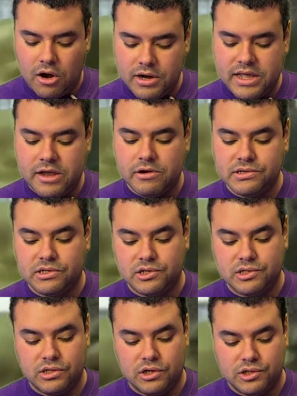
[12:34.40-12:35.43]
art here
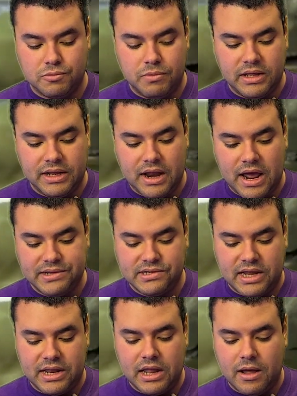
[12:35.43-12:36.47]
looks really nice,
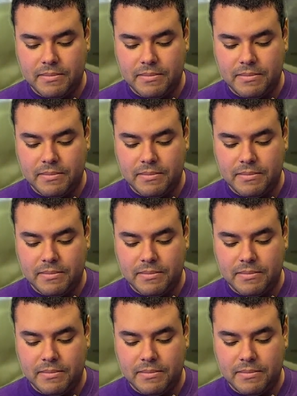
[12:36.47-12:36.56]
and